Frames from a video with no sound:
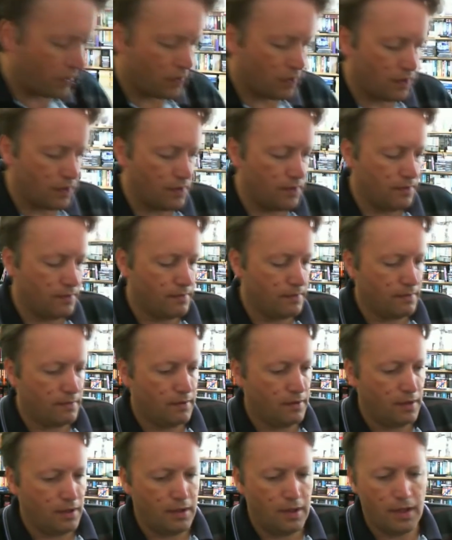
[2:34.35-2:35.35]
got,
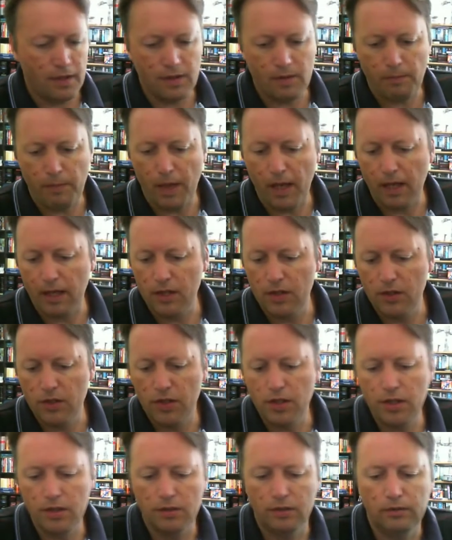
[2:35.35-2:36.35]
as a
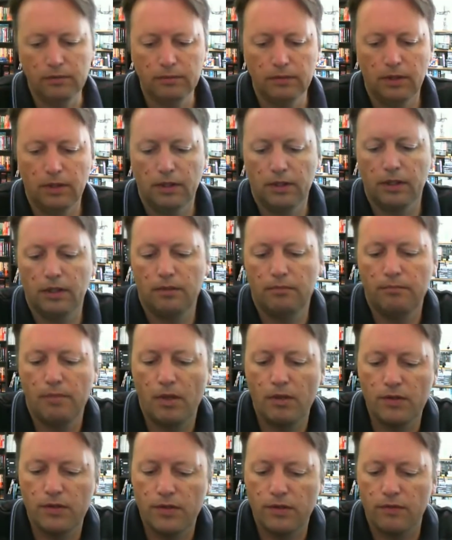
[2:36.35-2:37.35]
package deal, I got
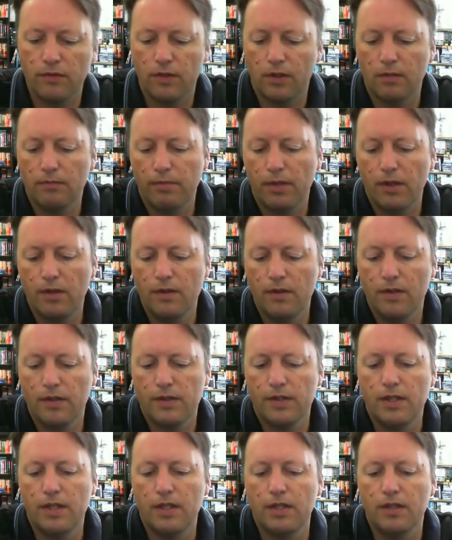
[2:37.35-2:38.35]
most of the
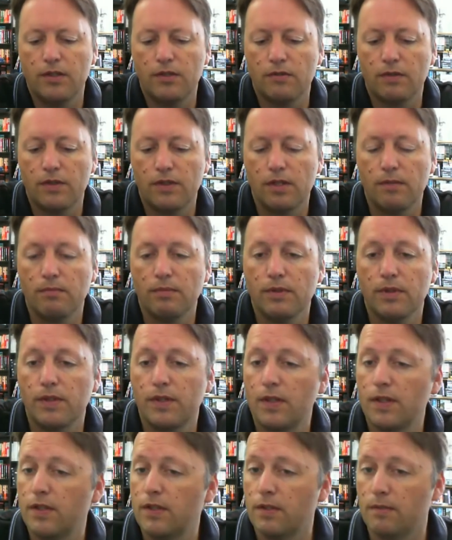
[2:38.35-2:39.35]
components needed to assemble the
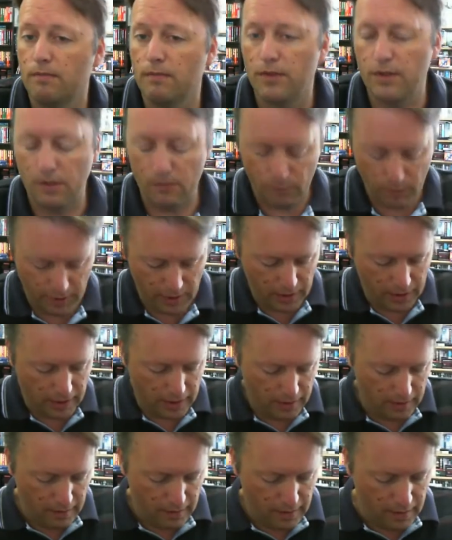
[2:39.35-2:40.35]
system. So really,
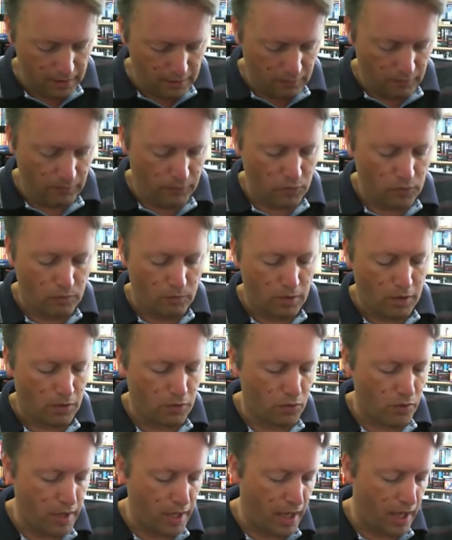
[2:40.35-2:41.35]
I
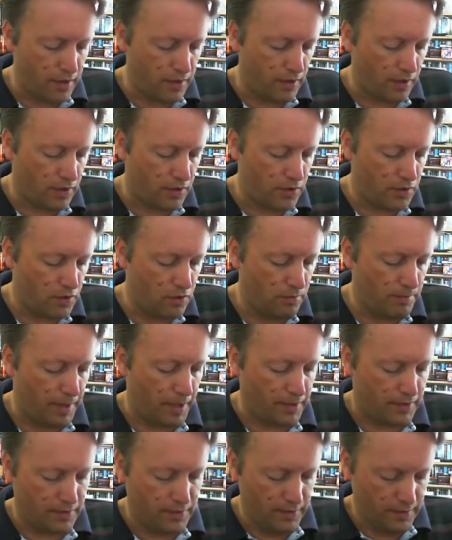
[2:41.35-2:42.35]
already had the control
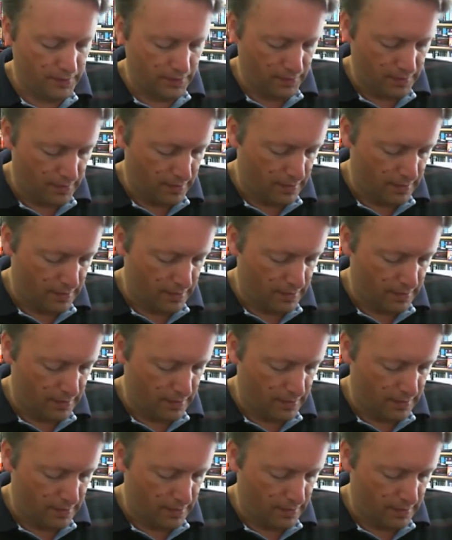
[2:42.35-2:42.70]
buttons.